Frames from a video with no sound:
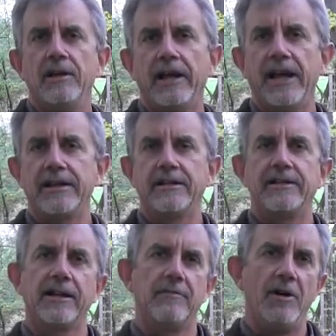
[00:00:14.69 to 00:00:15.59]
They had to
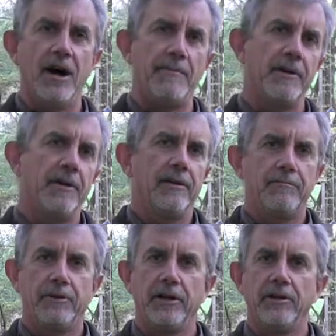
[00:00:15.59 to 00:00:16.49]
dig them up,
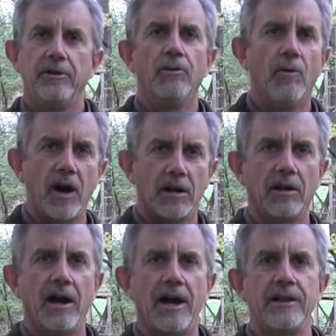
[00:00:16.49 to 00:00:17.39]
put in new
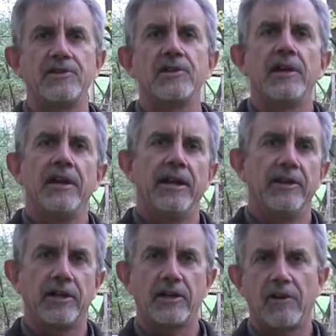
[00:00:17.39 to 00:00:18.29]
water lines,
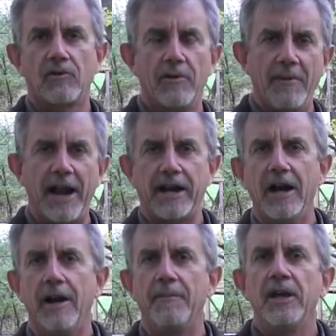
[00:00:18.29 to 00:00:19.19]
and then cover them back
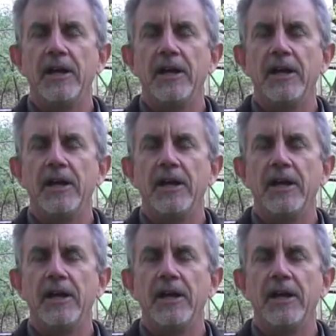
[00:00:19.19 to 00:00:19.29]
up.